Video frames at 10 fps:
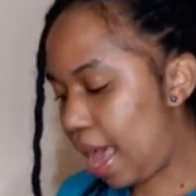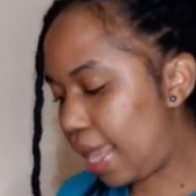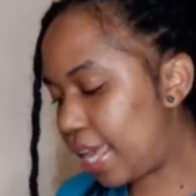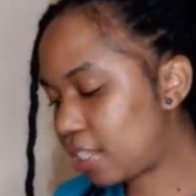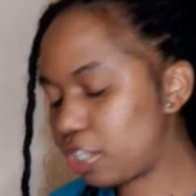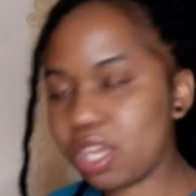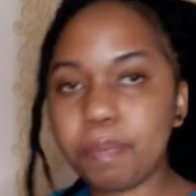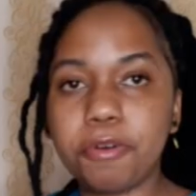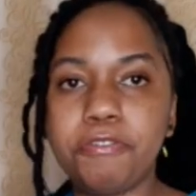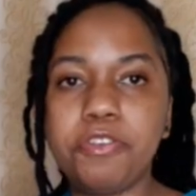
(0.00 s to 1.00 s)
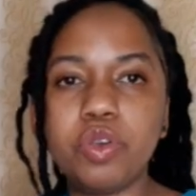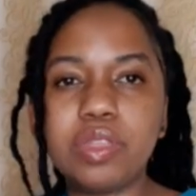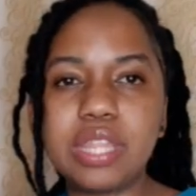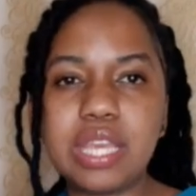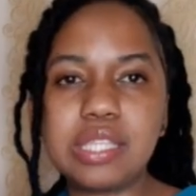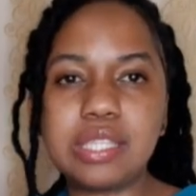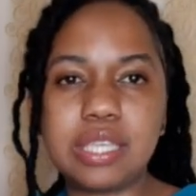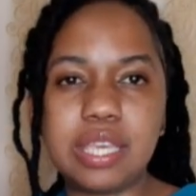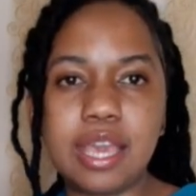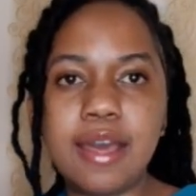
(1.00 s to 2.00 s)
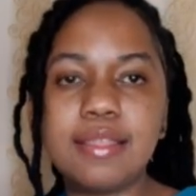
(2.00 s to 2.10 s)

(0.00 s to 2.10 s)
I like to keep a few things here.